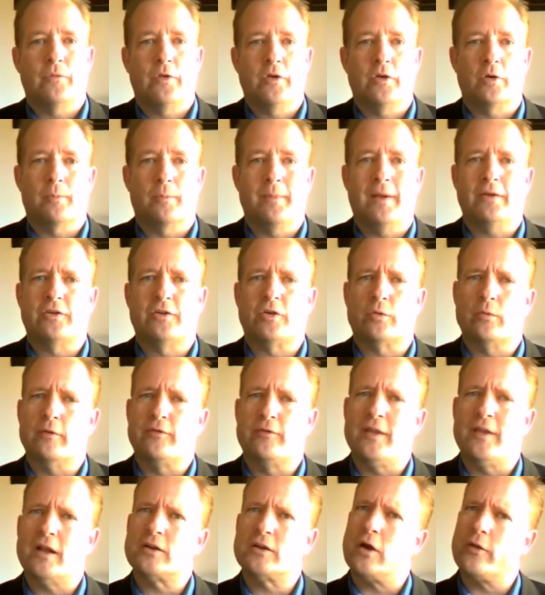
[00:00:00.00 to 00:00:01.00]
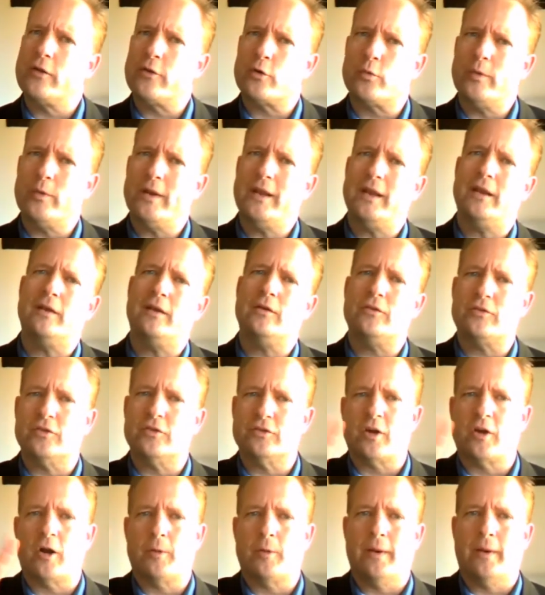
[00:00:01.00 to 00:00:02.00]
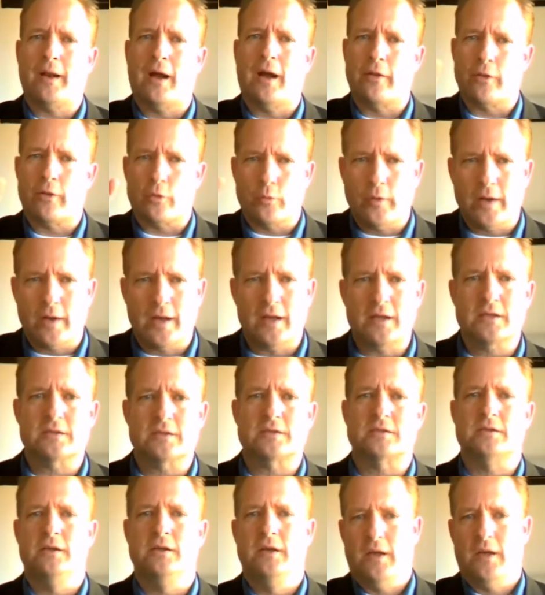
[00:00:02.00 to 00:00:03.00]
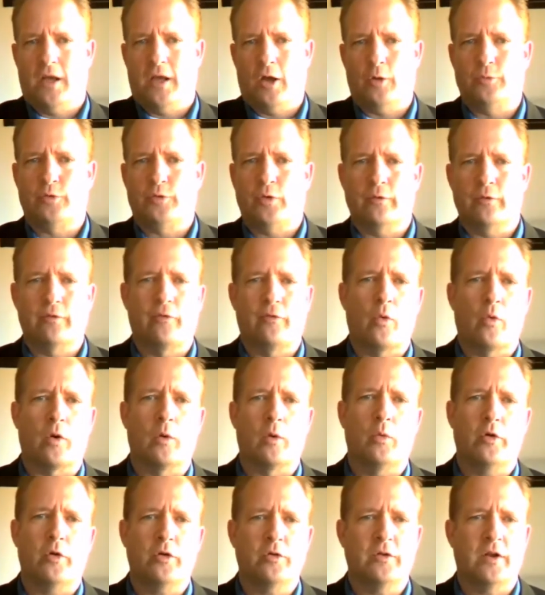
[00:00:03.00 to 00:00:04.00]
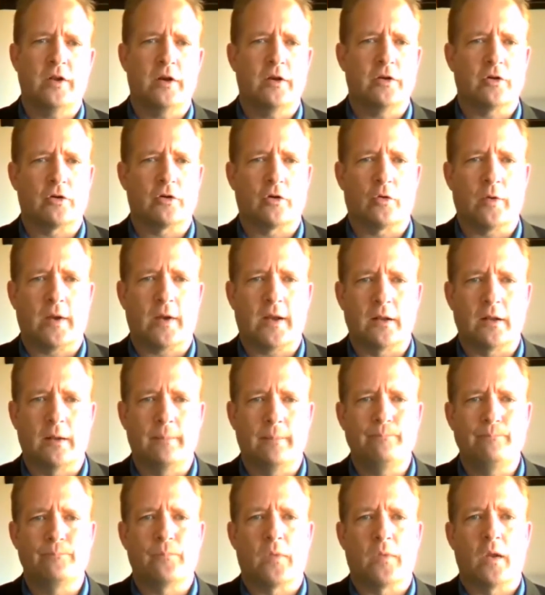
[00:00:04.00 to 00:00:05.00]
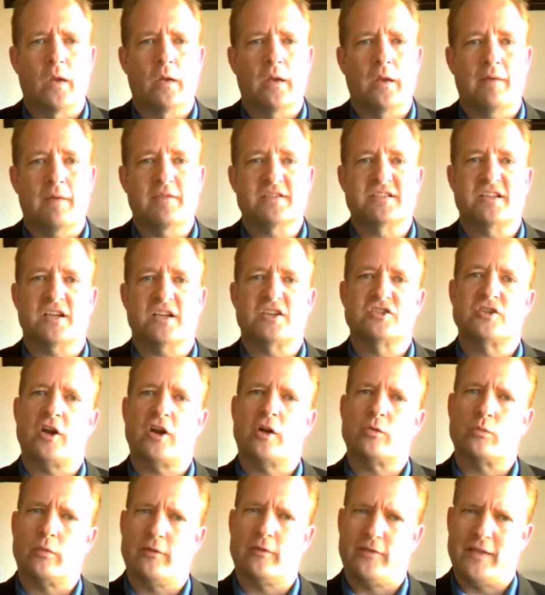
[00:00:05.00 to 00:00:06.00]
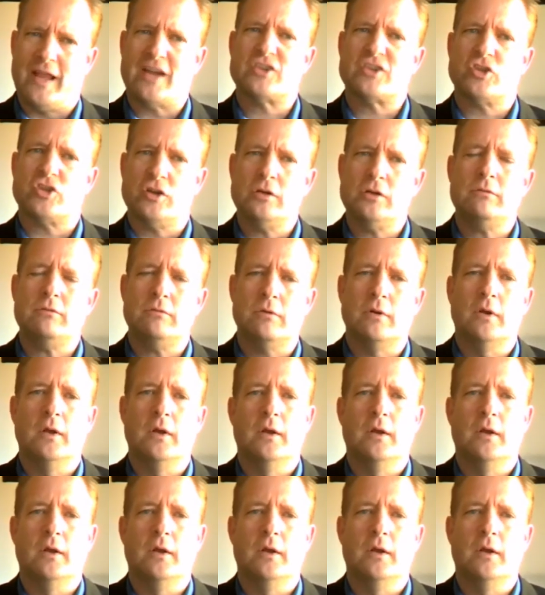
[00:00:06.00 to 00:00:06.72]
You're meant to reflect on the readings and talk about how the readings help to inform what you did in your curriculum. You have a section on reflection.